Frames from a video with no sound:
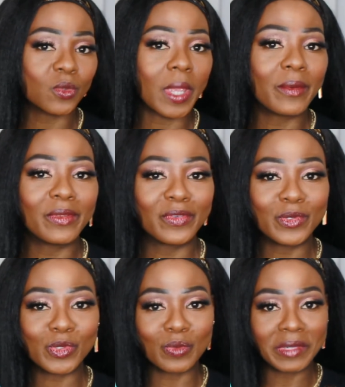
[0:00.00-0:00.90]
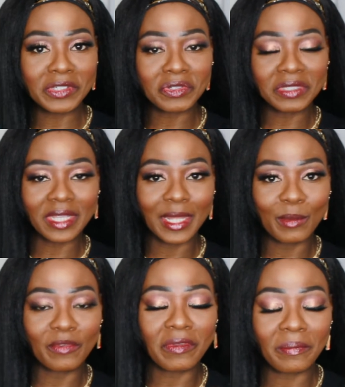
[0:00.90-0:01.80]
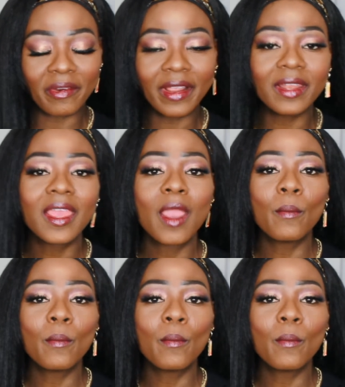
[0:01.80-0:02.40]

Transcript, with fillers: why I refuse to mention mention the name of the brand